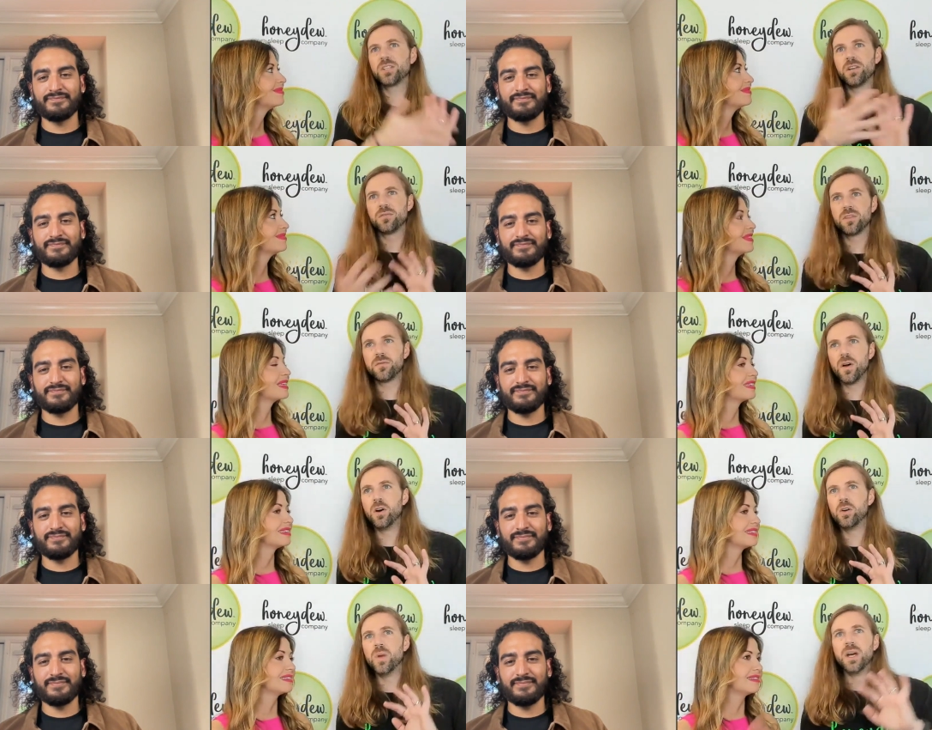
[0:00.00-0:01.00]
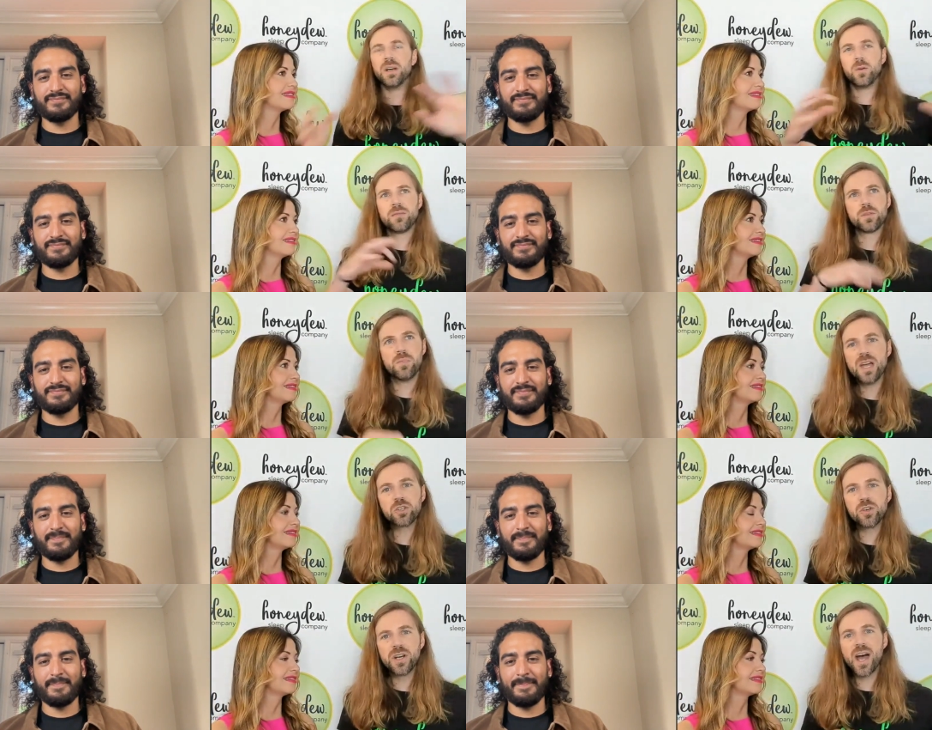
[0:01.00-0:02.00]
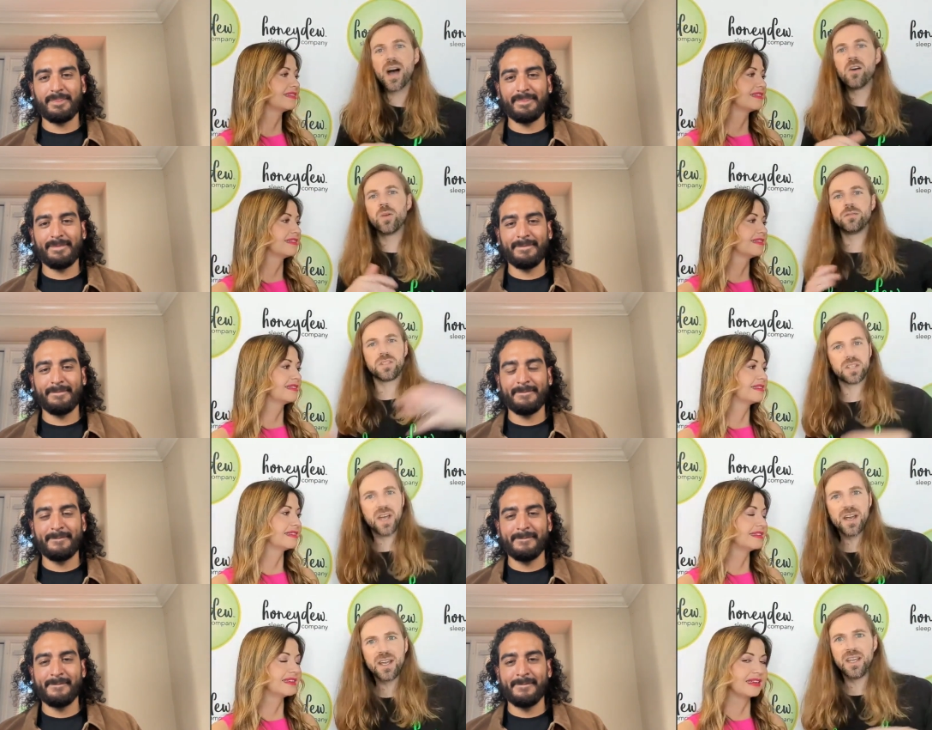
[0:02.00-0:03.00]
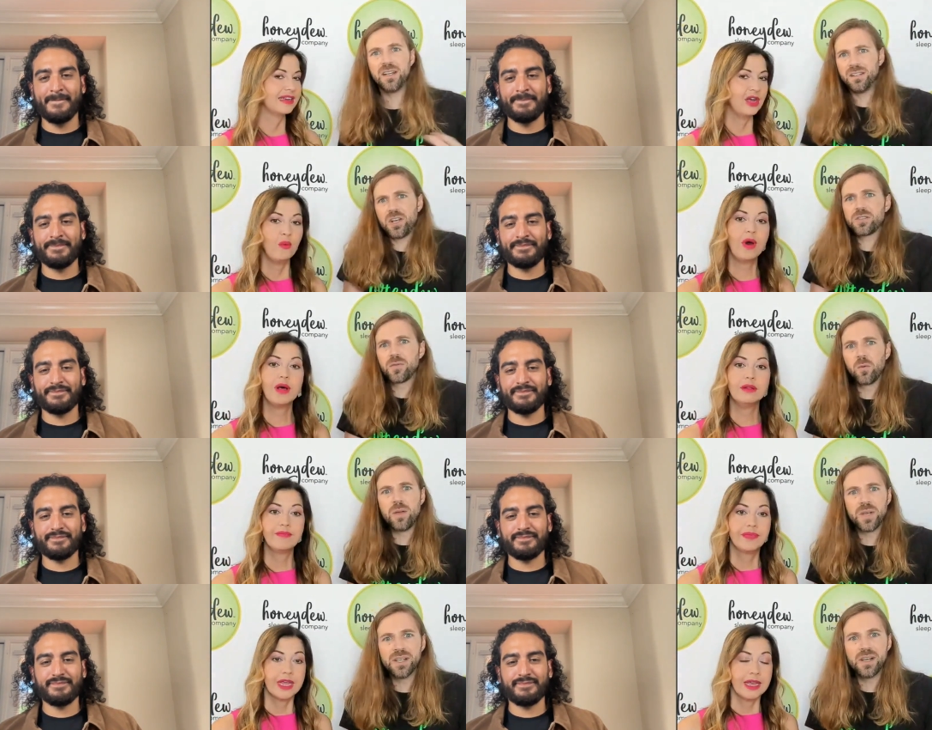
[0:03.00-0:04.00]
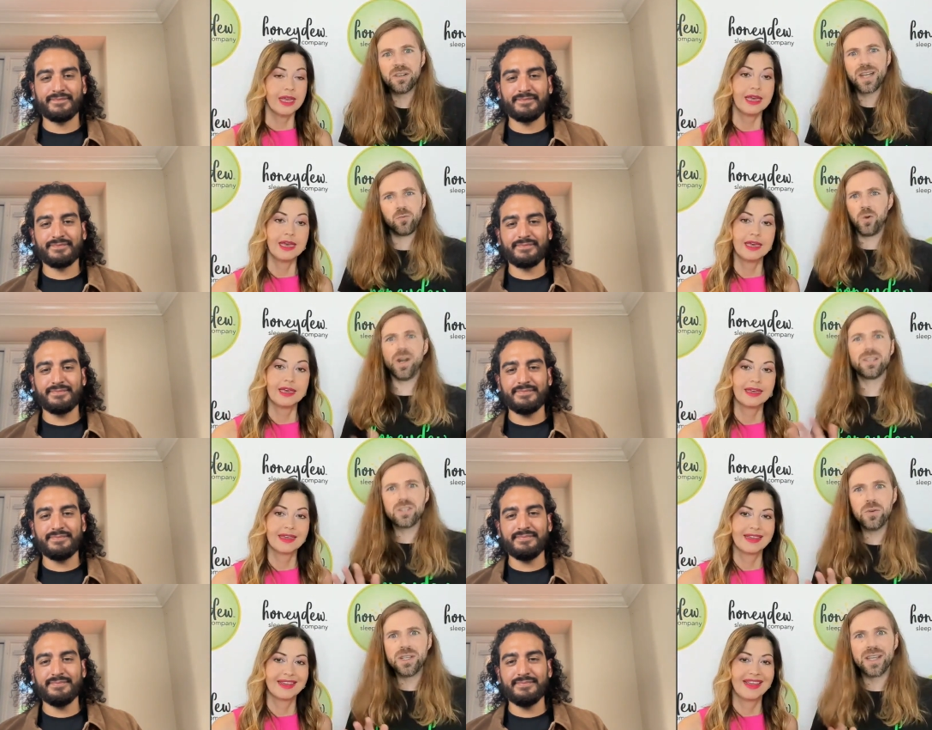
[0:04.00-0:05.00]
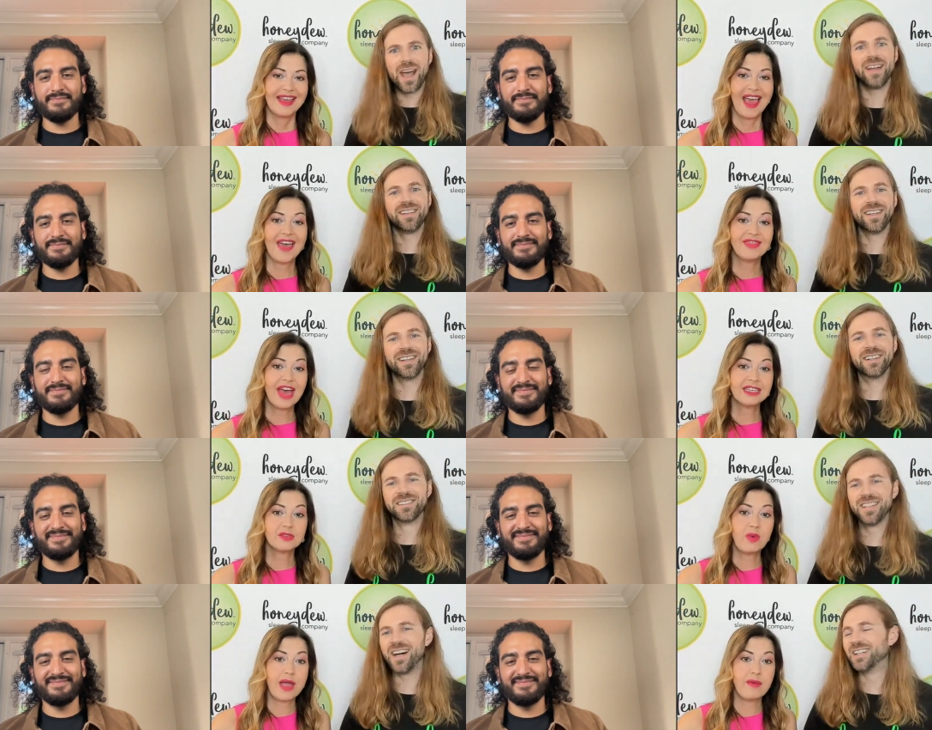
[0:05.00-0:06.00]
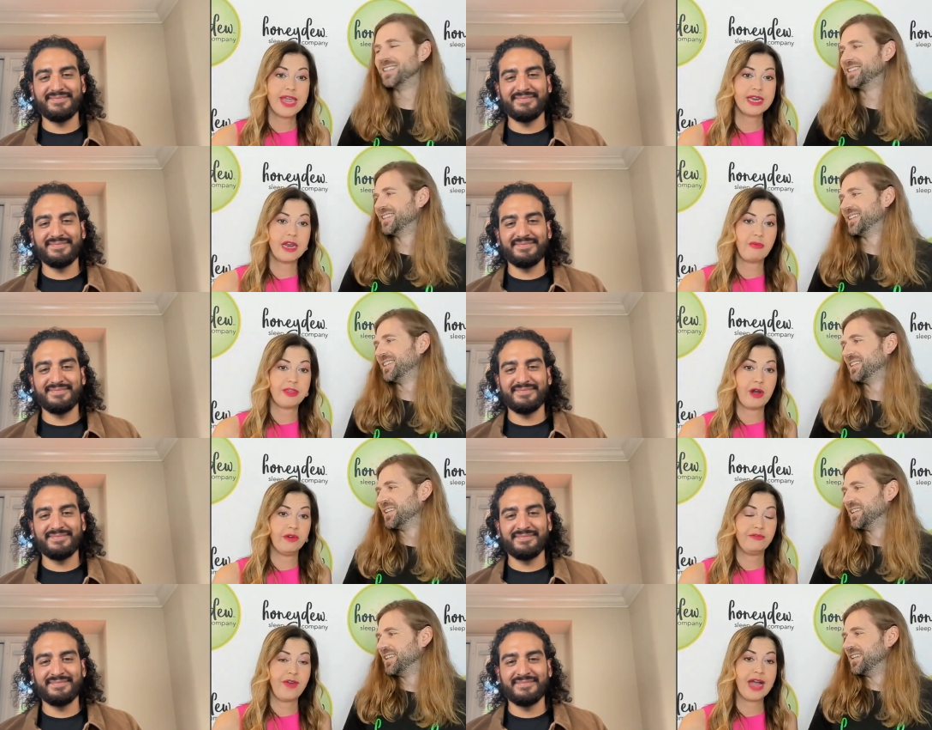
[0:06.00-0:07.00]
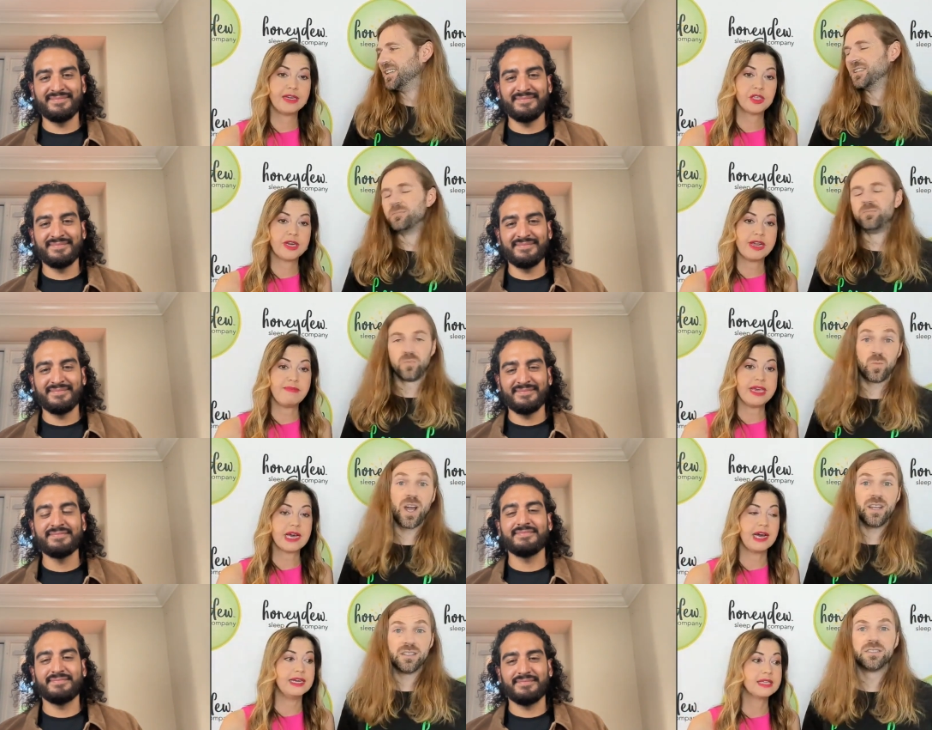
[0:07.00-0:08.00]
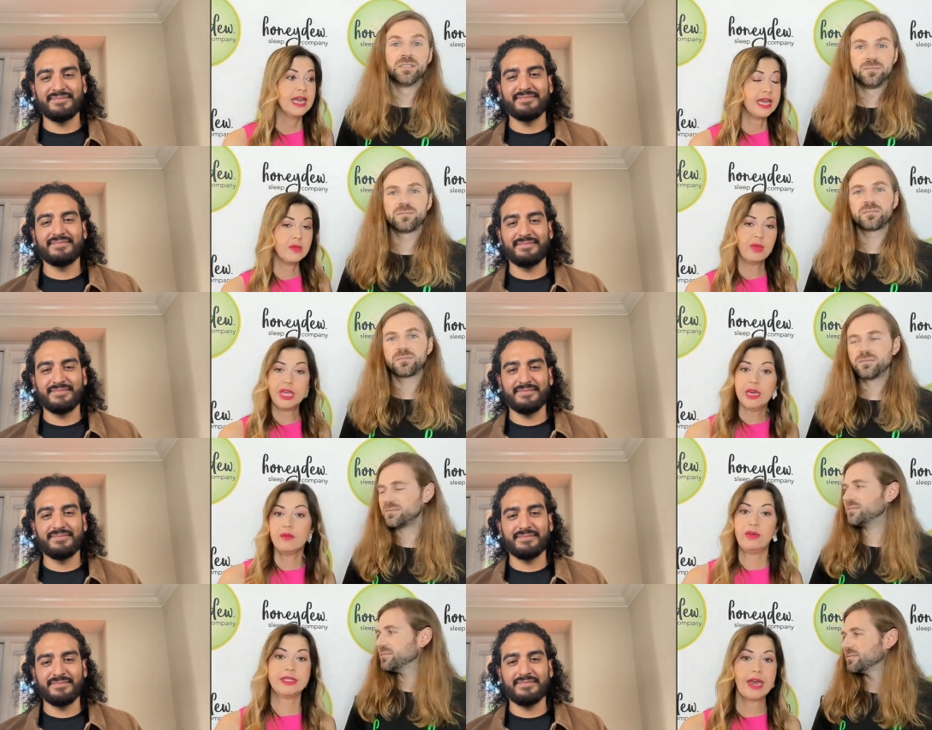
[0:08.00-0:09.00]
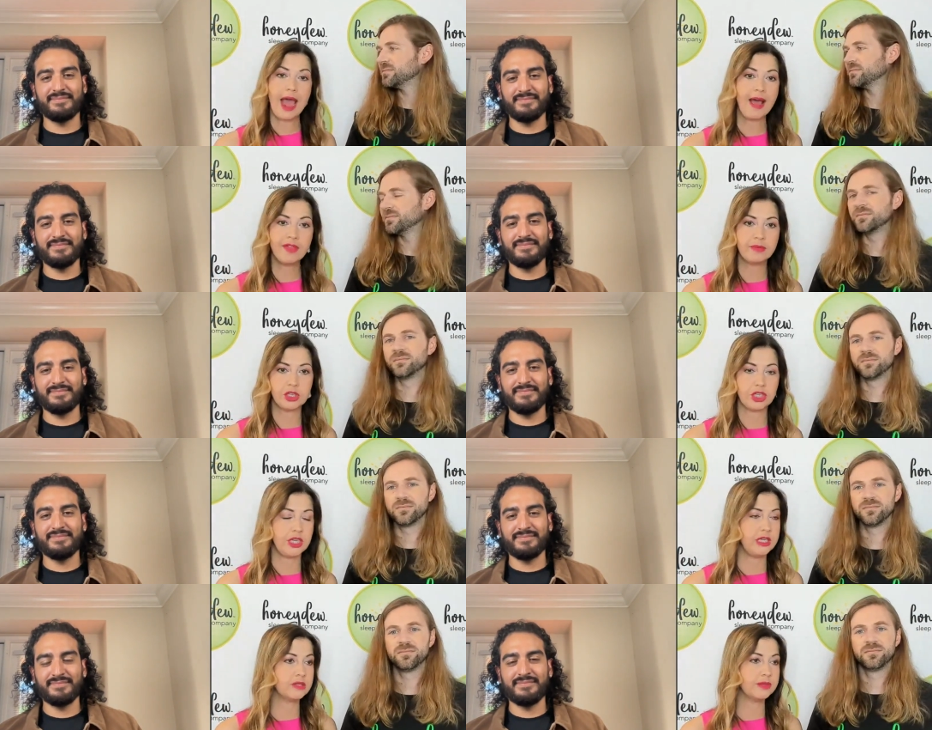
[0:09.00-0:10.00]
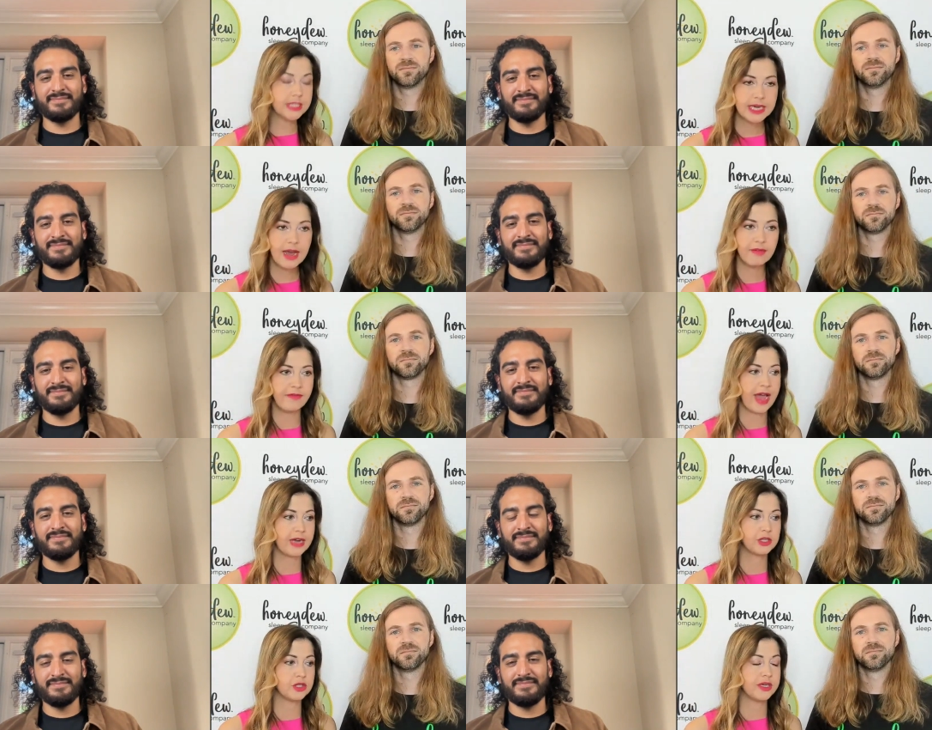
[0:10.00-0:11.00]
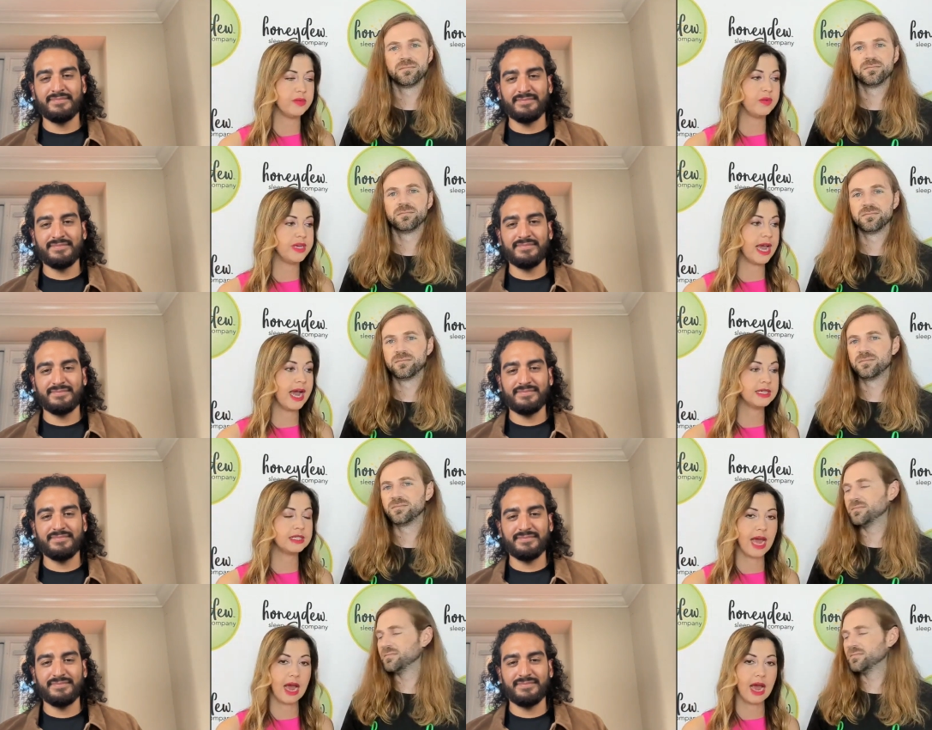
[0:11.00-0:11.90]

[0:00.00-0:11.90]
Speaker 1: of the foam we have to measure it out we have to cut it just well, for one pillow like we're not doing that and yeah. that's why yeah.
Speaker 2: we ended up with our own factory because right. in the beginning we didn't have the machines we didn't have the factory we had to